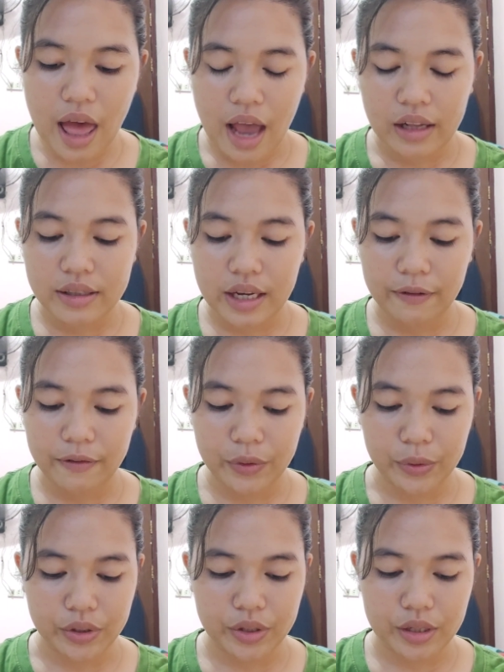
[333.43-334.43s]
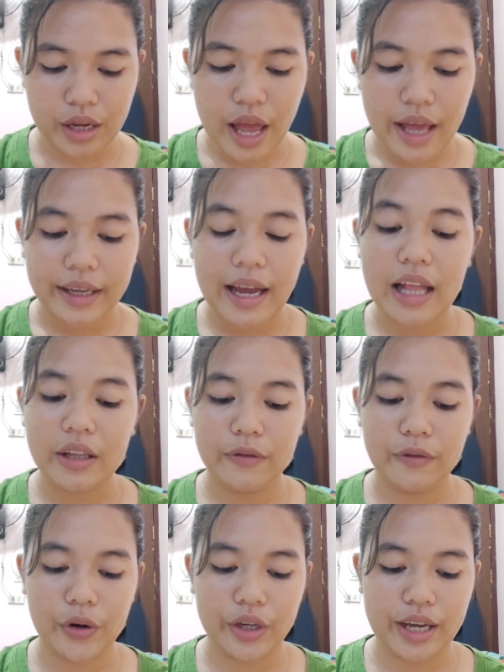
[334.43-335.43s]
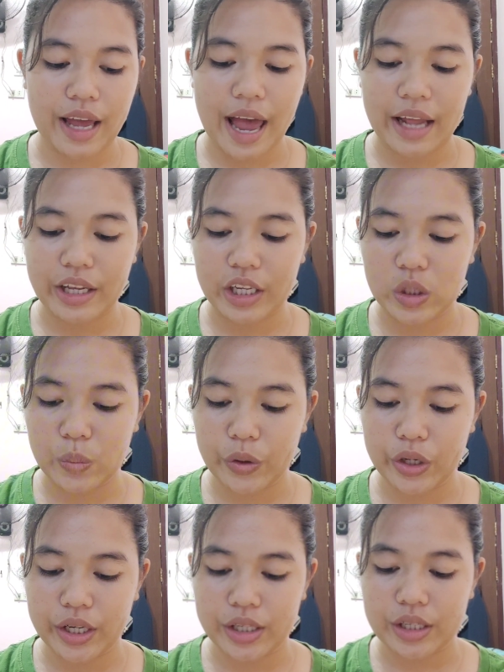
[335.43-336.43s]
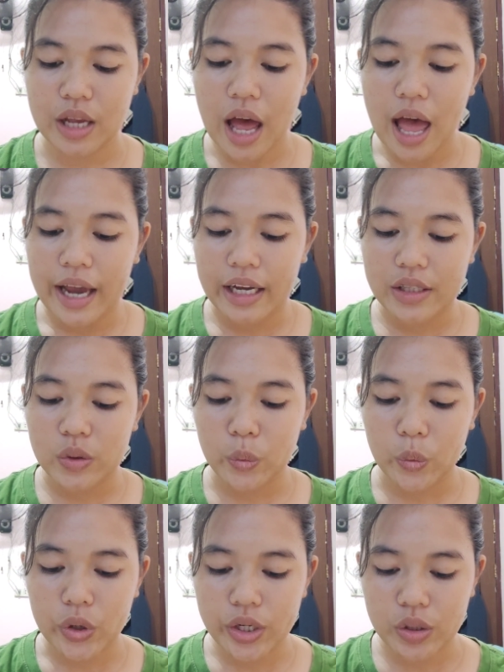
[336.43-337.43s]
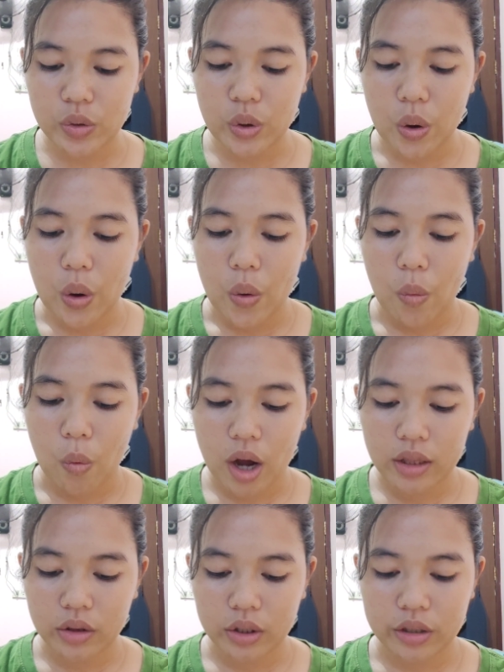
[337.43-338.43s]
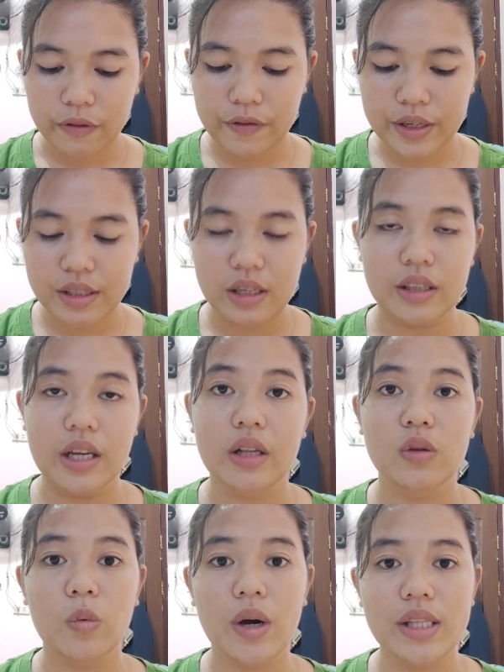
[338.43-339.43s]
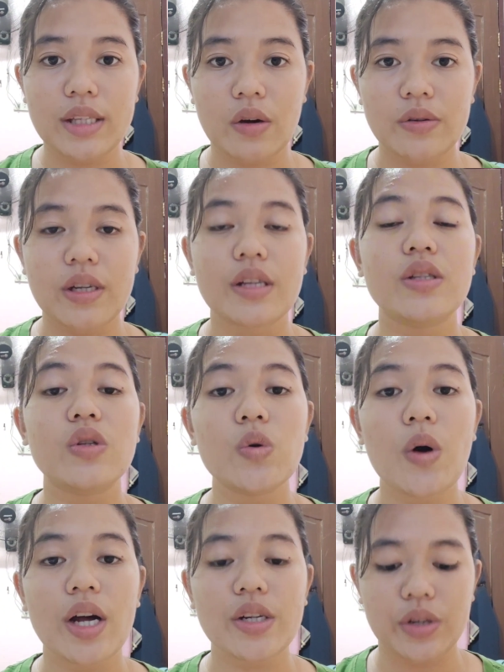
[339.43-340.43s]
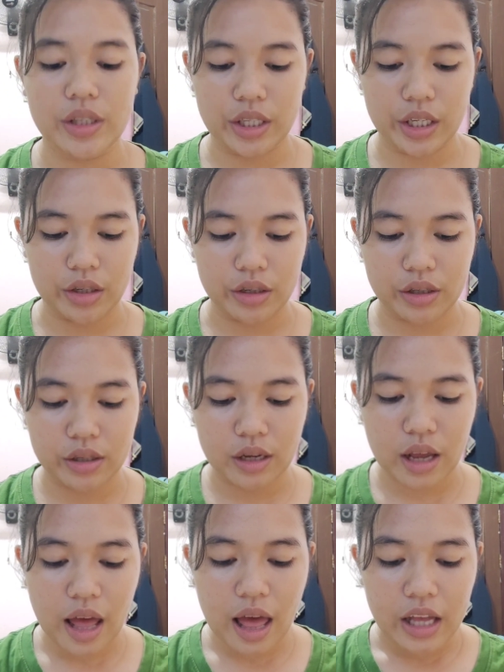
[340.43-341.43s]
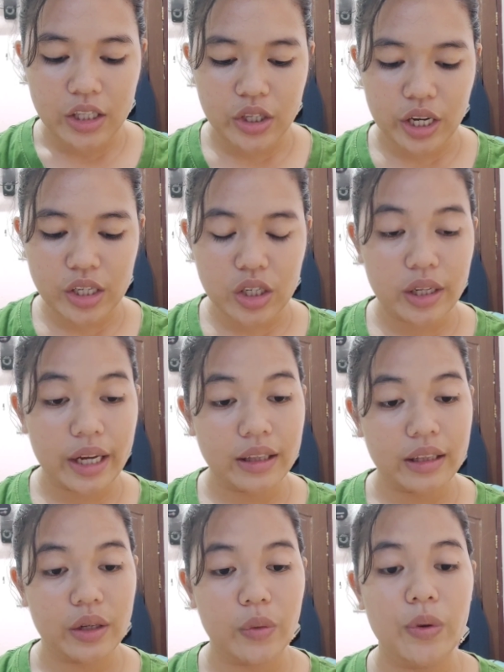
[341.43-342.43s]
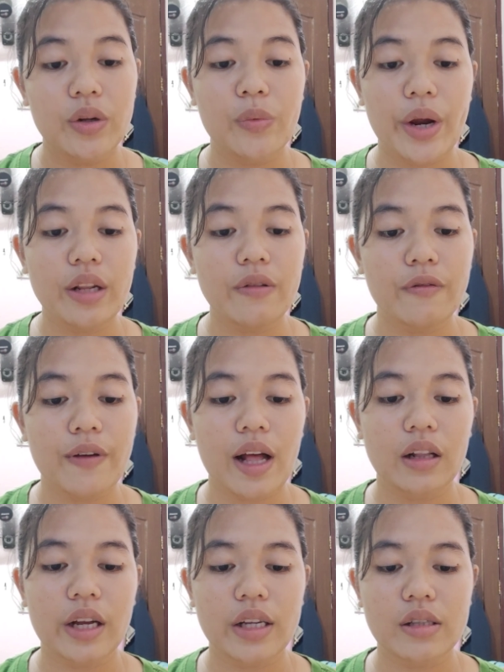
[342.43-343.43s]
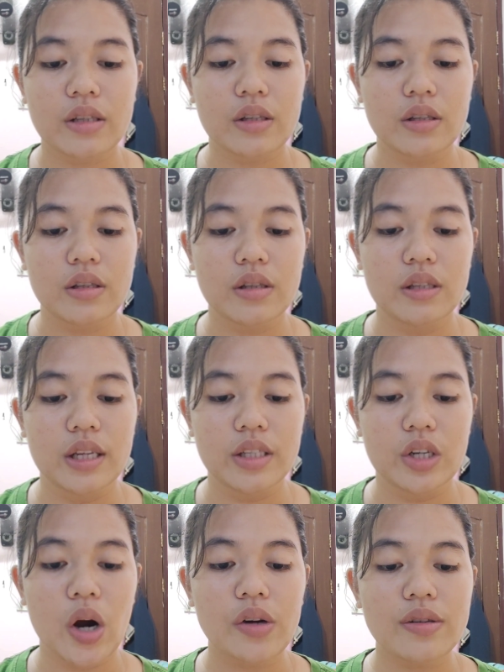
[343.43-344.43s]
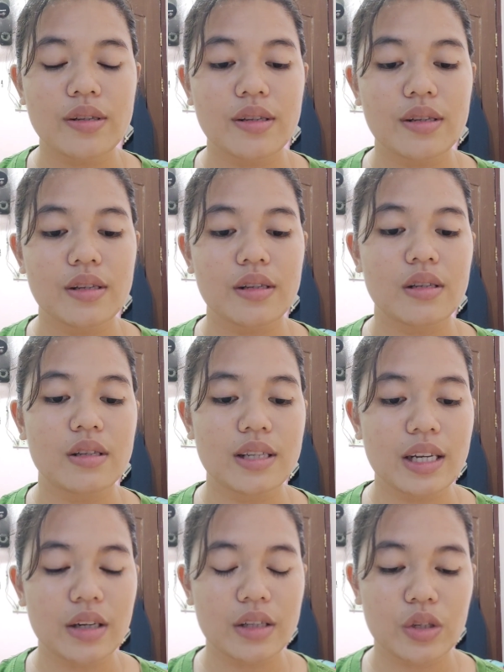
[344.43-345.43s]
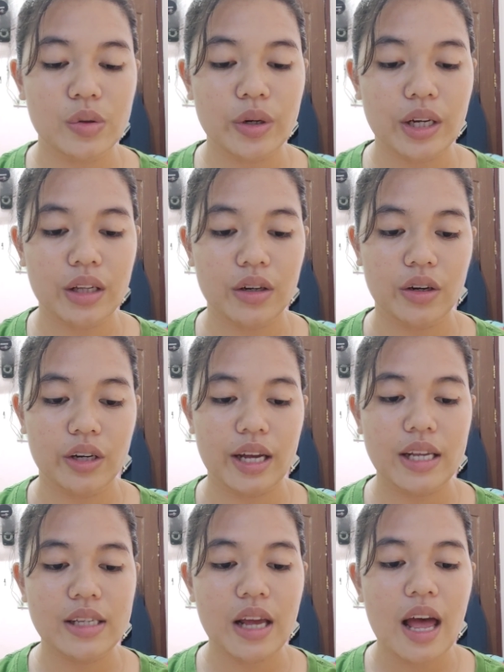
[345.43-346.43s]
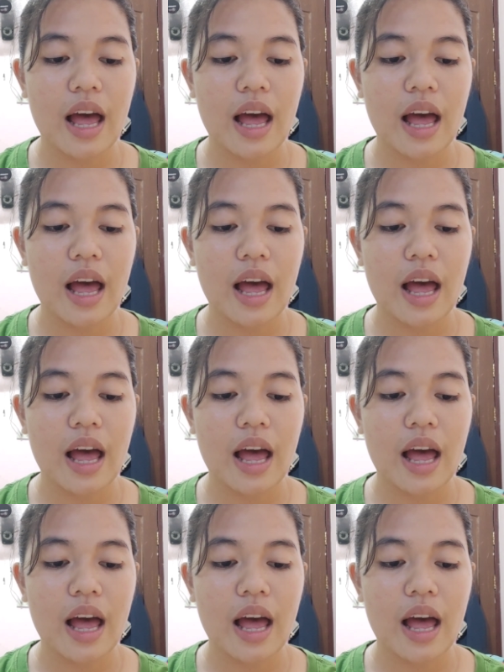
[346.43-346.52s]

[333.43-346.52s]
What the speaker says: and typhoons. California had experienced its worst water deficit in 1,200 years. Changed lately when rain fell and the drought-stricken areas.